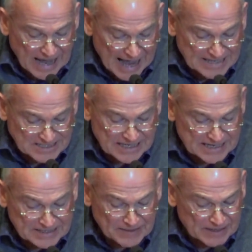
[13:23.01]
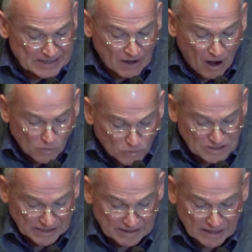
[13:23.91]
as in the
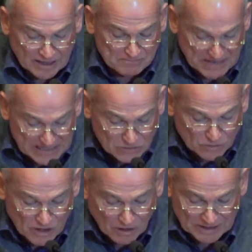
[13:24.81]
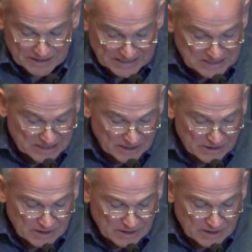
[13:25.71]
older penal colonies.